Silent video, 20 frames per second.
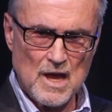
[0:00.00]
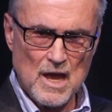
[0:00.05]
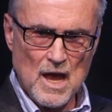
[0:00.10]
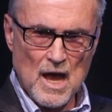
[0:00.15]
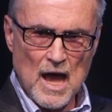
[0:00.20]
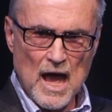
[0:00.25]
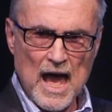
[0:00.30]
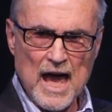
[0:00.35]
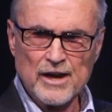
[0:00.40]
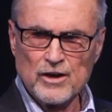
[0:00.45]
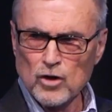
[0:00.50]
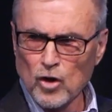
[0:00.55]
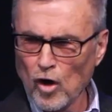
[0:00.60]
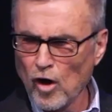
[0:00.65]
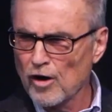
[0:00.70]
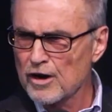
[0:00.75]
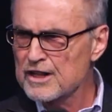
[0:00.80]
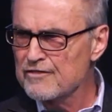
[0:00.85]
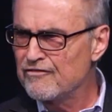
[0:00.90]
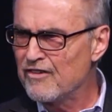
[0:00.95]
And
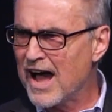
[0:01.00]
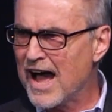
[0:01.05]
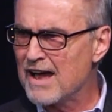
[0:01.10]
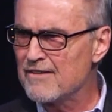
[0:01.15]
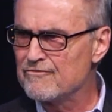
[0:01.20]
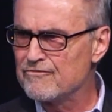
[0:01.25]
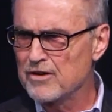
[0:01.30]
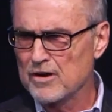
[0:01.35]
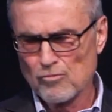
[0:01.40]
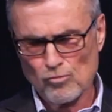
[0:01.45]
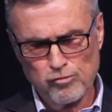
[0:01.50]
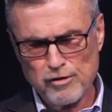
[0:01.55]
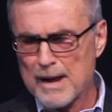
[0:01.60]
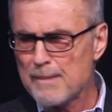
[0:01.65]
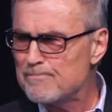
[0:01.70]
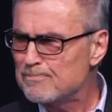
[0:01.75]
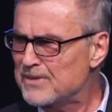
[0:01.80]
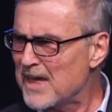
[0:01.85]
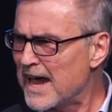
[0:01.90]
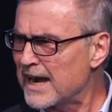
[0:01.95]
Lord, if I've
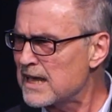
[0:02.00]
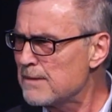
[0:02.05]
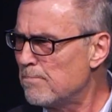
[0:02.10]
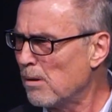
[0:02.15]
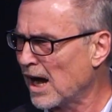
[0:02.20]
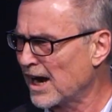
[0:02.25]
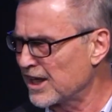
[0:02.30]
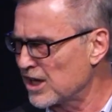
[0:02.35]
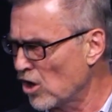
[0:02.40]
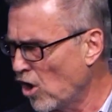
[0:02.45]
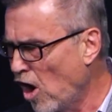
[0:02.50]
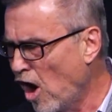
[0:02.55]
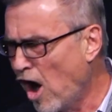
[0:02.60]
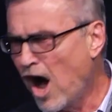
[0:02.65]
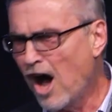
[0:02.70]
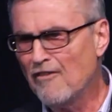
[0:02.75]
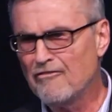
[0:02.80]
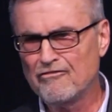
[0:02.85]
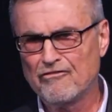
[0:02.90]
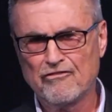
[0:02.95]
ripped anybody
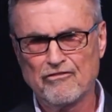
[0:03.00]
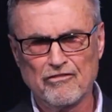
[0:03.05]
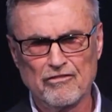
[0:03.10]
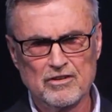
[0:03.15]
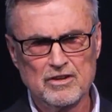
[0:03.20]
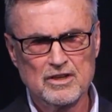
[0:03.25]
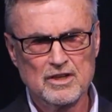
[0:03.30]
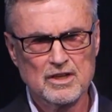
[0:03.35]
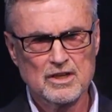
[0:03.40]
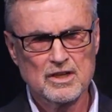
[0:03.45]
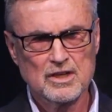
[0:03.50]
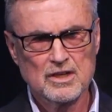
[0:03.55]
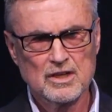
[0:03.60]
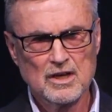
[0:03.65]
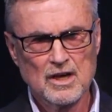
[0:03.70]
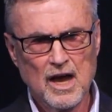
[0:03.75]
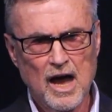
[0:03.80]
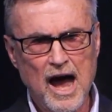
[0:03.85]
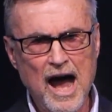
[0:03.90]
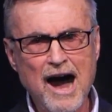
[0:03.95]
off,
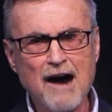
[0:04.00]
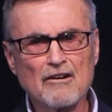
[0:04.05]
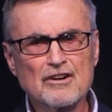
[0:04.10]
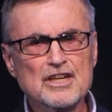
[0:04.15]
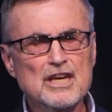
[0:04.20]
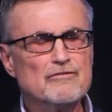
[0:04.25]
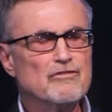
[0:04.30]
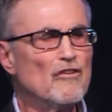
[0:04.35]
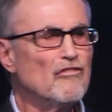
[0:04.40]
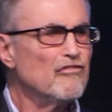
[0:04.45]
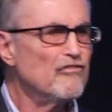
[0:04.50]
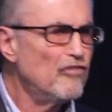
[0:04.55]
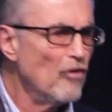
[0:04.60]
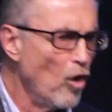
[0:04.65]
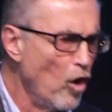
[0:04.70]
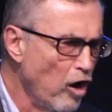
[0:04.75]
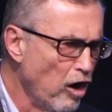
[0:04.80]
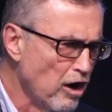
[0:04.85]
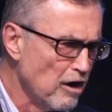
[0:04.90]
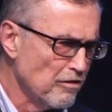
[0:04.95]
I'll give a
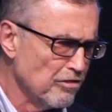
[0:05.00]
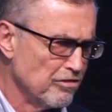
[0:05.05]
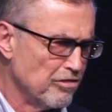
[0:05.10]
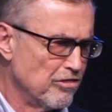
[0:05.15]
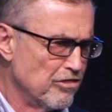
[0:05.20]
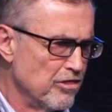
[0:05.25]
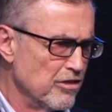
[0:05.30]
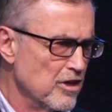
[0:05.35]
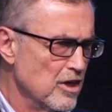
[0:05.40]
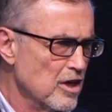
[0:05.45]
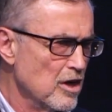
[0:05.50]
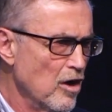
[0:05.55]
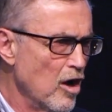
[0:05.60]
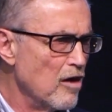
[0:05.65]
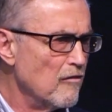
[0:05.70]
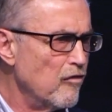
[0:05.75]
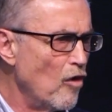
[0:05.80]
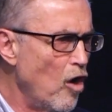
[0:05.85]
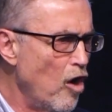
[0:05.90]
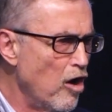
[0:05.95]
fourth of
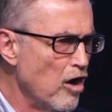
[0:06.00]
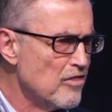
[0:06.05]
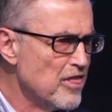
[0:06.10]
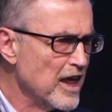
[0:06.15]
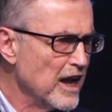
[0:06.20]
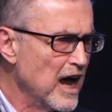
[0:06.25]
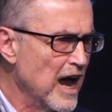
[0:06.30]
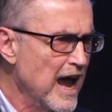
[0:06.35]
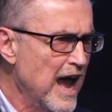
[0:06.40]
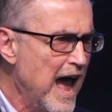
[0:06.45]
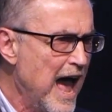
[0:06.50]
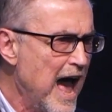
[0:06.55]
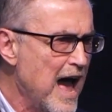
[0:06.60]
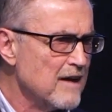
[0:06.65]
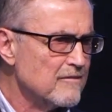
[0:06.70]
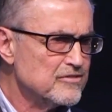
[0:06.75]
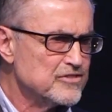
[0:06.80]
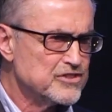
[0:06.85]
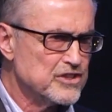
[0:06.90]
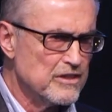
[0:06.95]
all that I
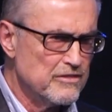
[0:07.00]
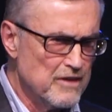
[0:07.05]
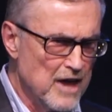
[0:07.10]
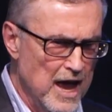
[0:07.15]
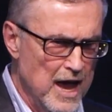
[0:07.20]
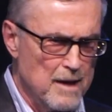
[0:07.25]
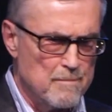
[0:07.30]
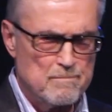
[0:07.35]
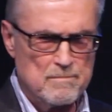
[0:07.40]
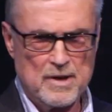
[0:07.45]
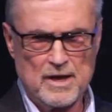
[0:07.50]
have to them."